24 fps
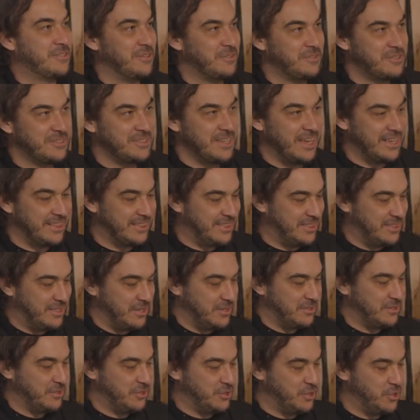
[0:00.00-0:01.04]
So it's like the
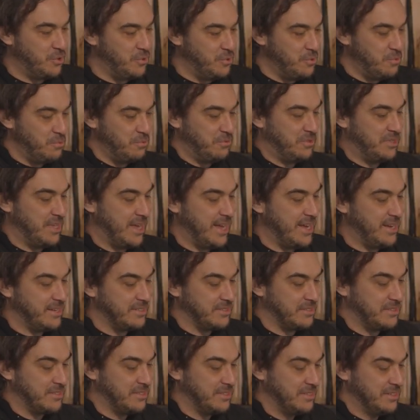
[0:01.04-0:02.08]
two
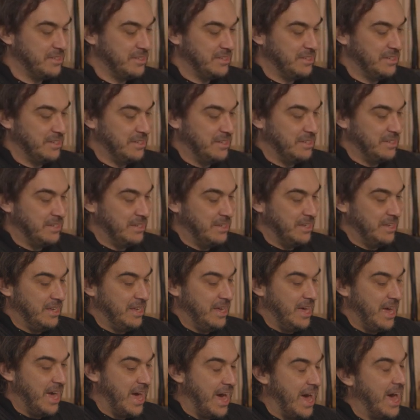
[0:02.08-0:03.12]
things
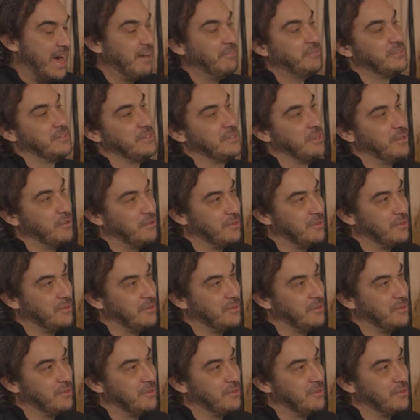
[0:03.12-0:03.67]
have to go